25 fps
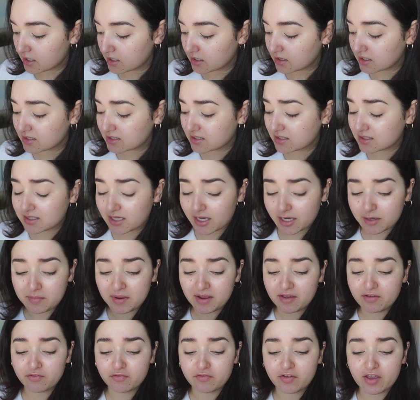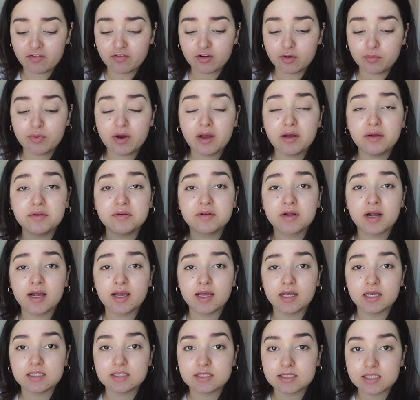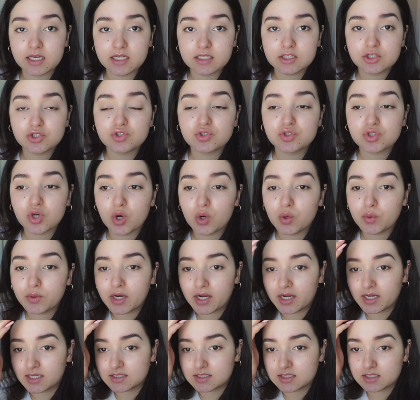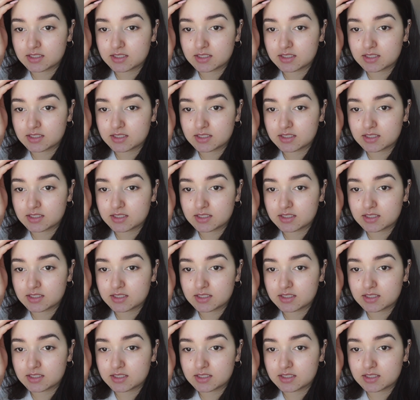This is like my favorite brown, you guys. It's so nice.